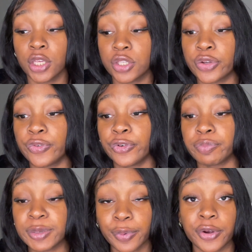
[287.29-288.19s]
So for
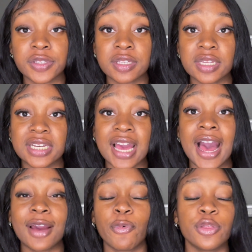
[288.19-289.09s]
me personally,
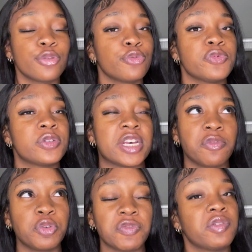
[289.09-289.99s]
I went through
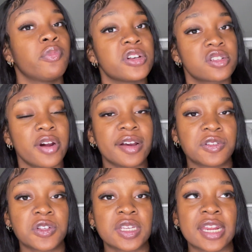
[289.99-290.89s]
several different
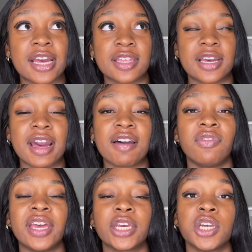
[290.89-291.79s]
moisturizers and I think I have
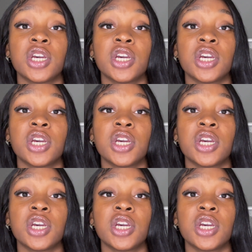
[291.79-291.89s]
like